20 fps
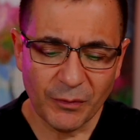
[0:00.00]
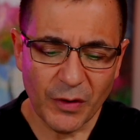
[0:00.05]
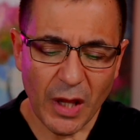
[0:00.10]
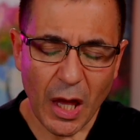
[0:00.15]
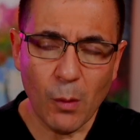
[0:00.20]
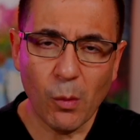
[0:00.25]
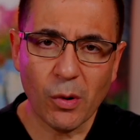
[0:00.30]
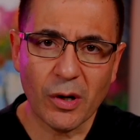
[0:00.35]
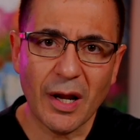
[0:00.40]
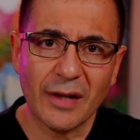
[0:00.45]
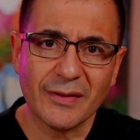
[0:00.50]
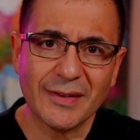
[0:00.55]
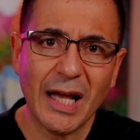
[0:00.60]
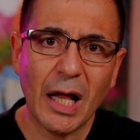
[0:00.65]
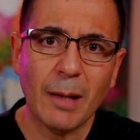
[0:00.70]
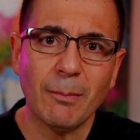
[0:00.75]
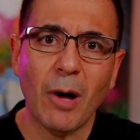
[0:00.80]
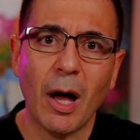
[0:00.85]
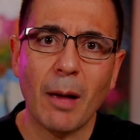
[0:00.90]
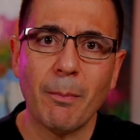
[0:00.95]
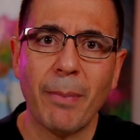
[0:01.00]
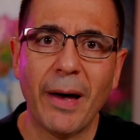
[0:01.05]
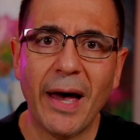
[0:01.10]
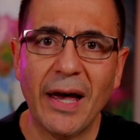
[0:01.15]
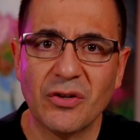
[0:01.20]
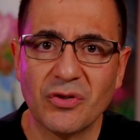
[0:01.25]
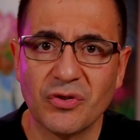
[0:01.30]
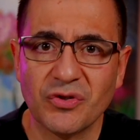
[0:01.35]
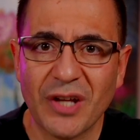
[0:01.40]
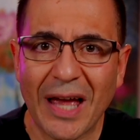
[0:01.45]
And what I tell my
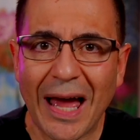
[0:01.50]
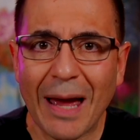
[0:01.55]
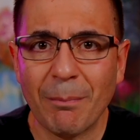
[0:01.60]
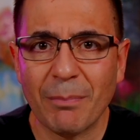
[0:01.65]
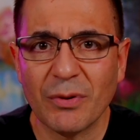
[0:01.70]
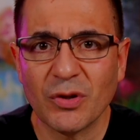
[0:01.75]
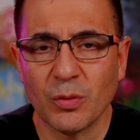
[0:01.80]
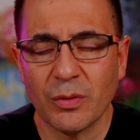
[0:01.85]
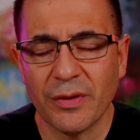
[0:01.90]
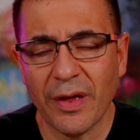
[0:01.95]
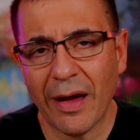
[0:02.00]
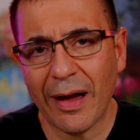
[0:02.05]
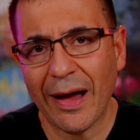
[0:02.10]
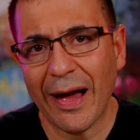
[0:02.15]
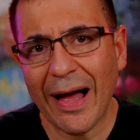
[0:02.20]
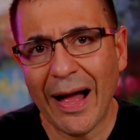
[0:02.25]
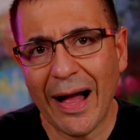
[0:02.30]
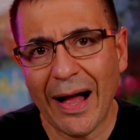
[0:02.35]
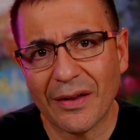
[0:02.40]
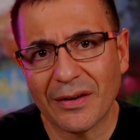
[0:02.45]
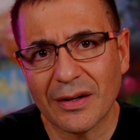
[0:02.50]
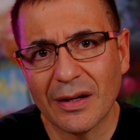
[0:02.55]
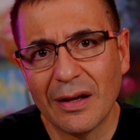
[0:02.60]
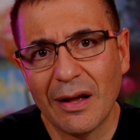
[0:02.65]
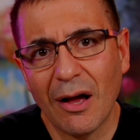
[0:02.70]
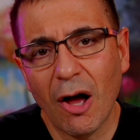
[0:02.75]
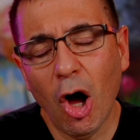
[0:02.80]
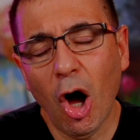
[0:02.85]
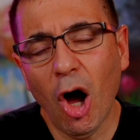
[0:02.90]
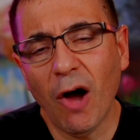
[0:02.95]
patients happens with our heart
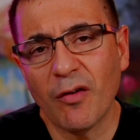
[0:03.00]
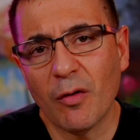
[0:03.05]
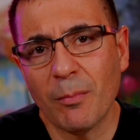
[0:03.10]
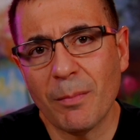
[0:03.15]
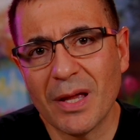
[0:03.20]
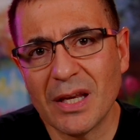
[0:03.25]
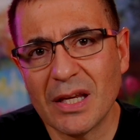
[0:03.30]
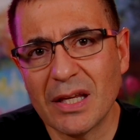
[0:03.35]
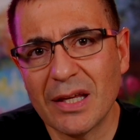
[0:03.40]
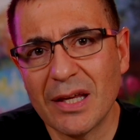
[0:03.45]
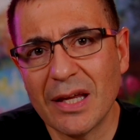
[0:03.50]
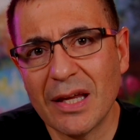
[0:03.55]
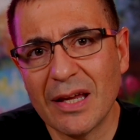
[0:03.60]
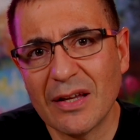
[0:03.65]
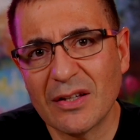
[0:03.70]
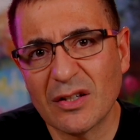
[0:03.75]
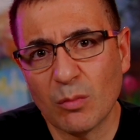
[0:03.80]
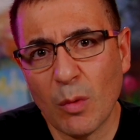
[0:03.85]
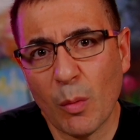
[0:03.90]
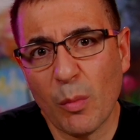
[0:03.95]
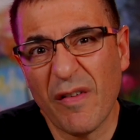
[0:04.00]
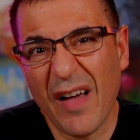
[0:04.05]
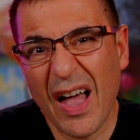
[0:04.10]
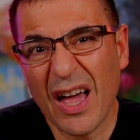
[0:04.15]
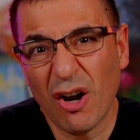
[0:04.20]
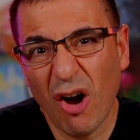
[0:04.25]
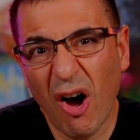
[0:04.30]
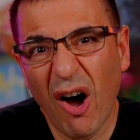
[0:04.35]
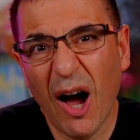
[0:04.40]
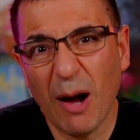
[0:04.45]
over many years when we've had
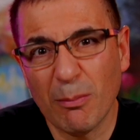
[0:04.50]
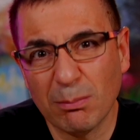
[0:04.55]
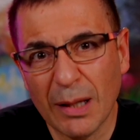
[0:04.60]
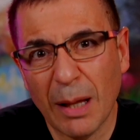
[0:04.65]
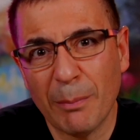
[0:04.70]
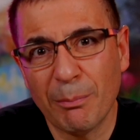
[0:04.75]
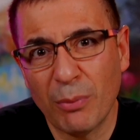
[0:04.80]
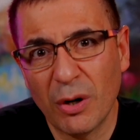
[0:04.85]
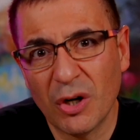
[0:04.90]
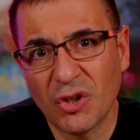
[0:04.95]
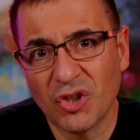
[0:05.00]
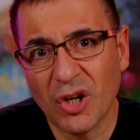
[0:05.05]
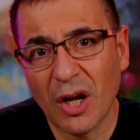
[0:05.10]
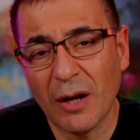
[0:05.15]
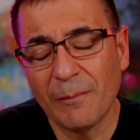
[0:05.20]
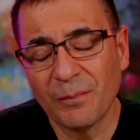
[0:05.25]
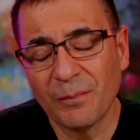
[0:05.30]
high blood pressure,